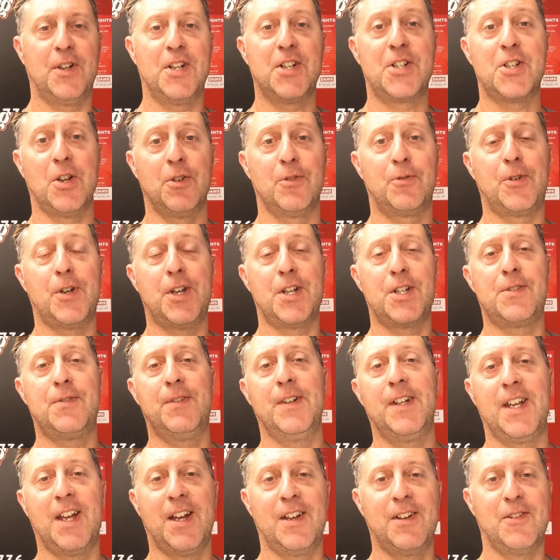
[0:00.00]
it's not the first
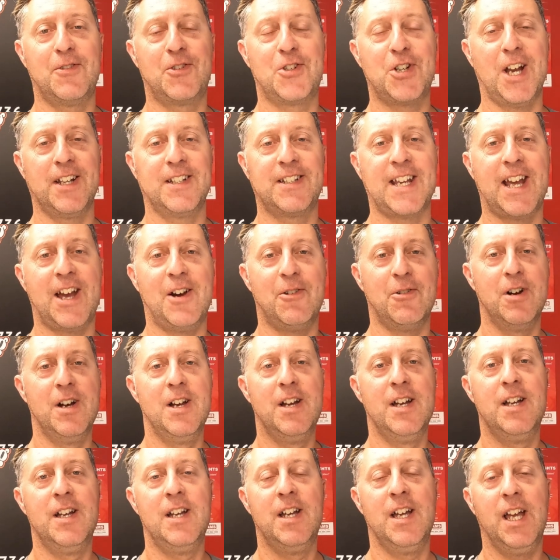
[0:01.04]
video you've checked out.
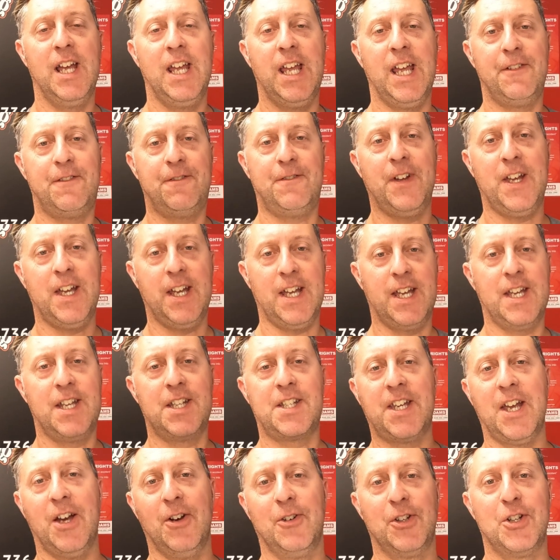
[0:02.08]
If it is,
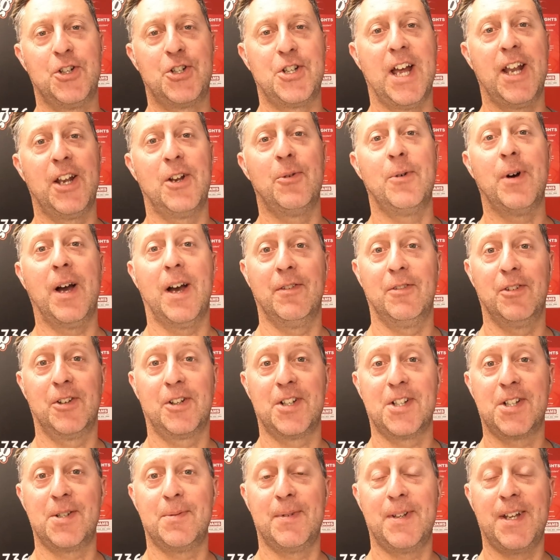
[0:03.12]
get on the channel, have a look
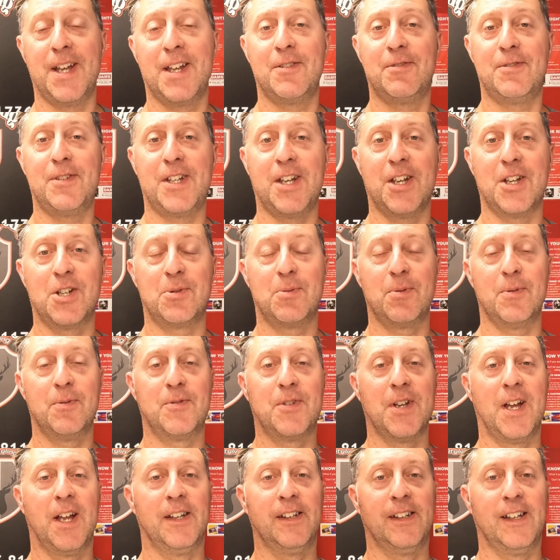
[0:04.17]
at some of the other videos we've
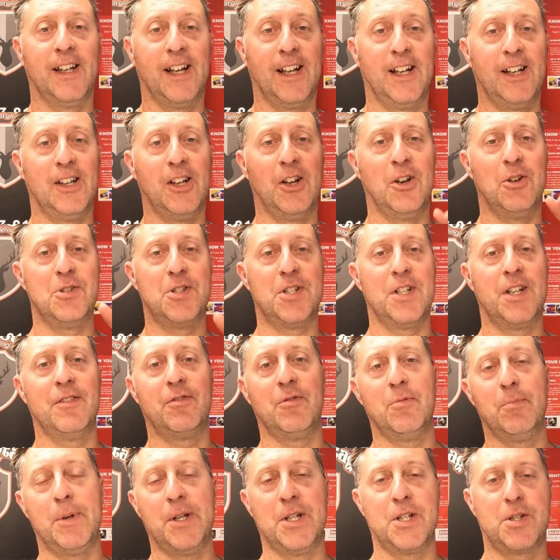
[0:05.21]
done. Loads of
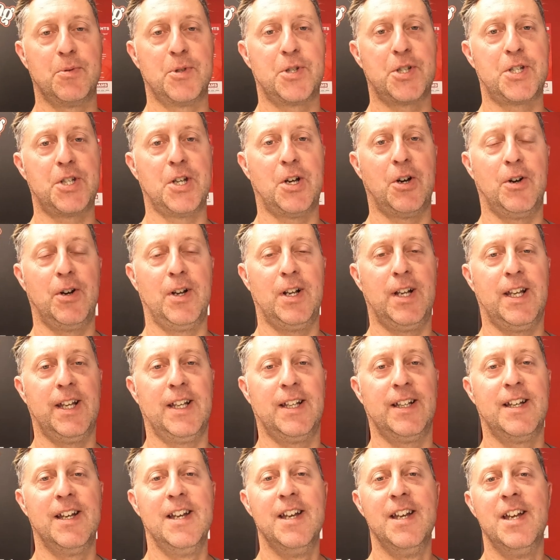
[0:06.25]
different bits from
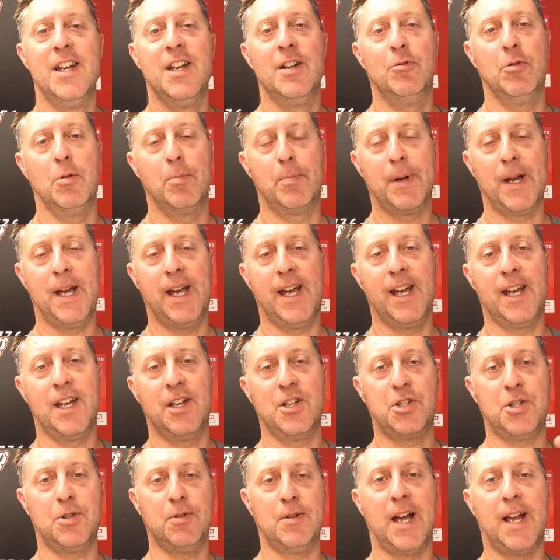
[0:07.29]
styling,
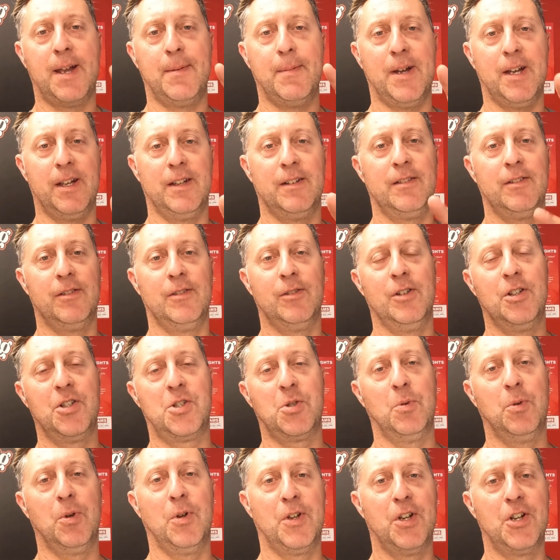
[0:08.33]
repairs, you name it. It's
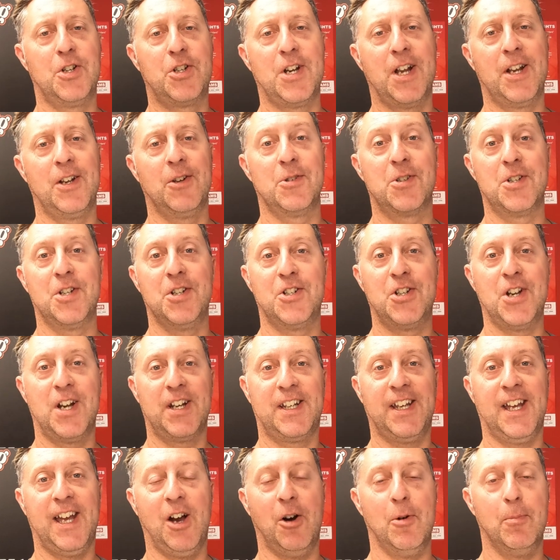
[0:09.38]
all on the channel, so
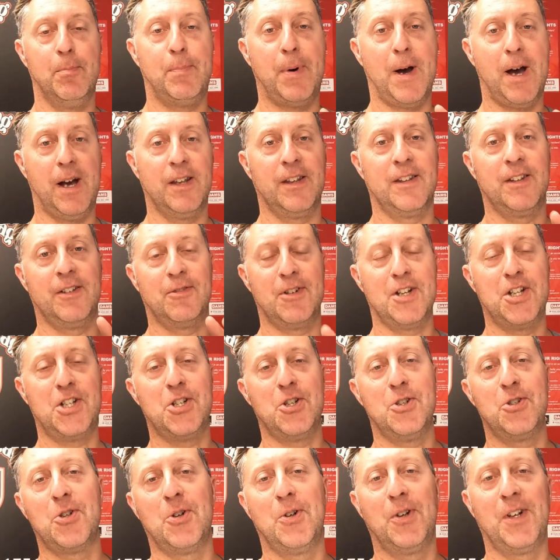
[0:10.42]
check it out. But the reason
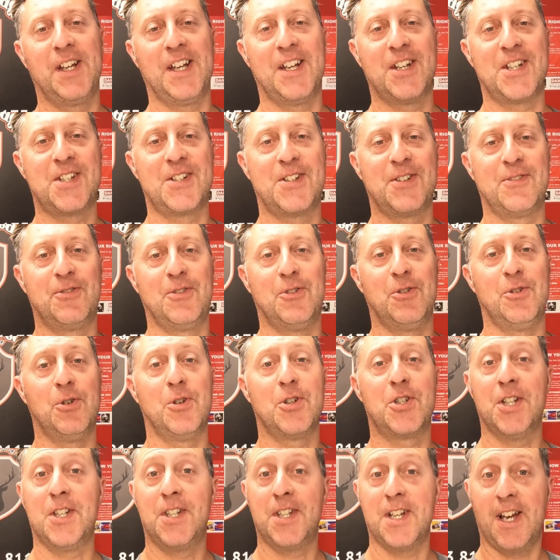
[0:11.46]
you're joining us for
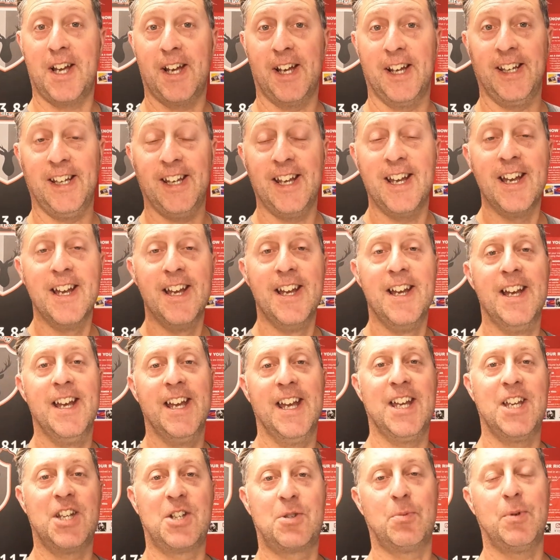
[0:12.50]
today
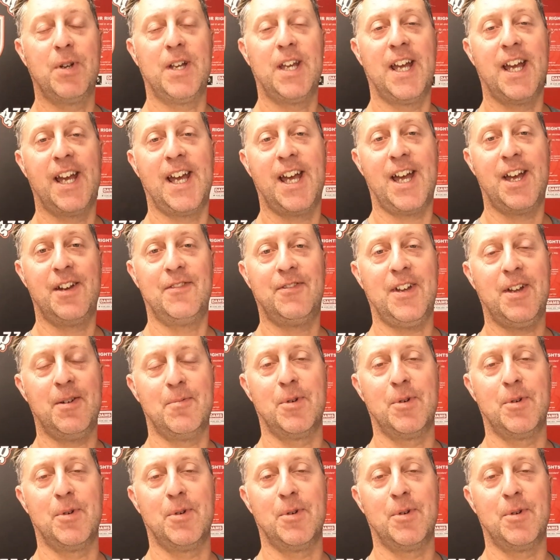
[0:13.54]
is we have in